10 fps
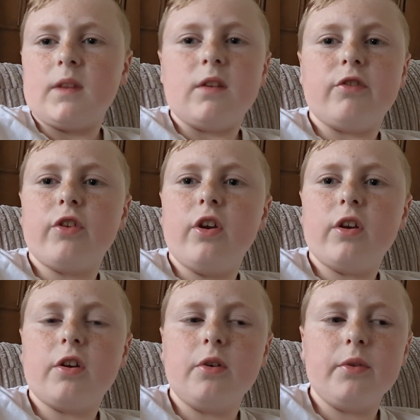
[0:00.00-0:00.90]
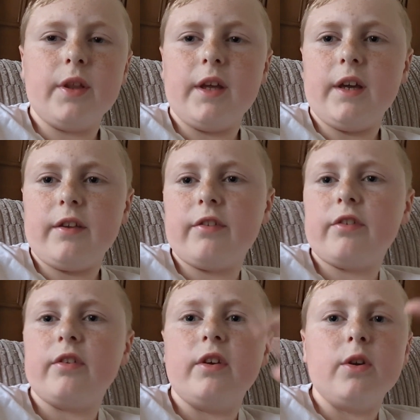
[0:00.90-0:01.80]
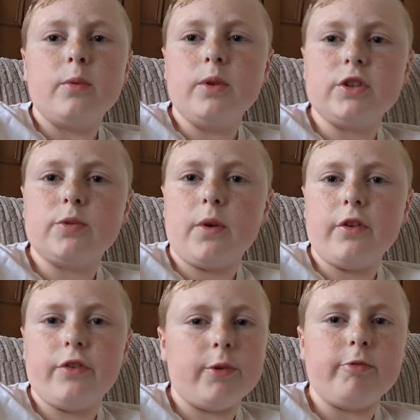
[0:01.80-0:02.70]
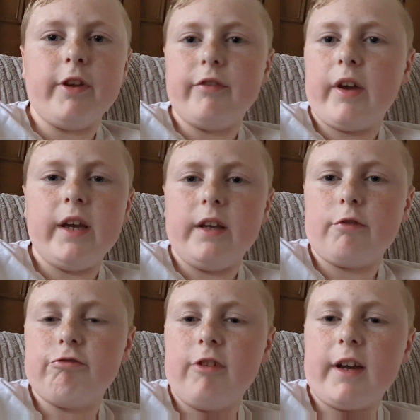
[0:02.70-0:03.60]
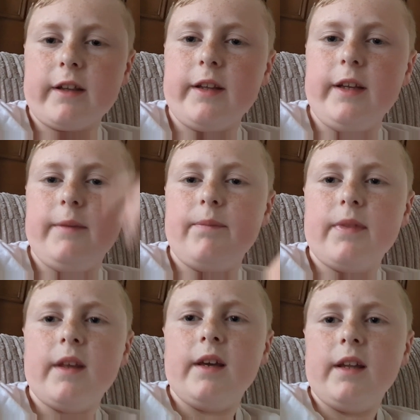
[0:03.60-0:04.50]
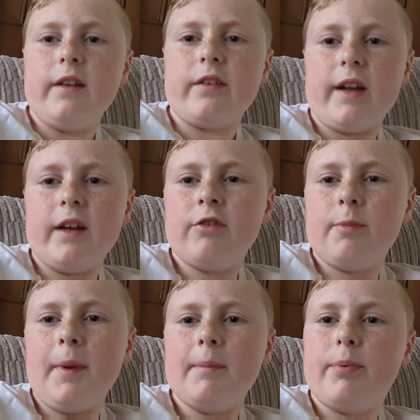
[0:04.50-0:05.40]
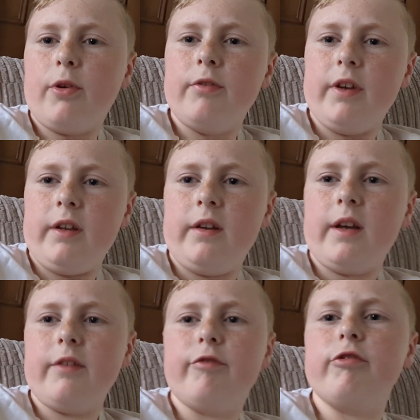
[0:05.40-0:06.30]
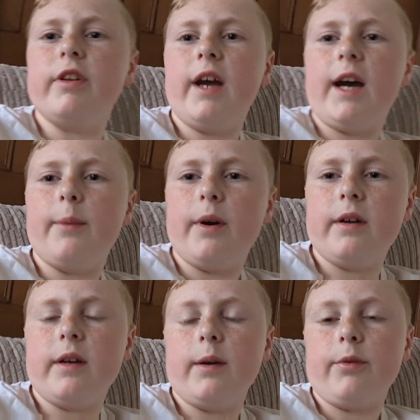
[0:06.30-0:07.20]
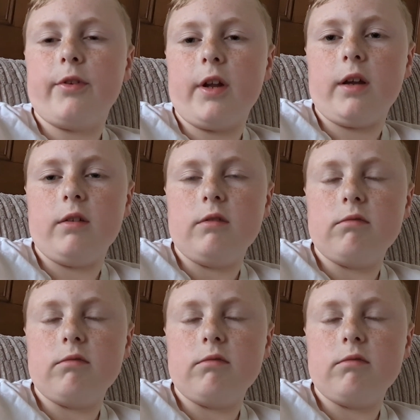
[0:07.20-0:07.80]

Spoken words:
circle this, which one's abbreviated correctly. It's it was a bit boring, and for an hour I was like,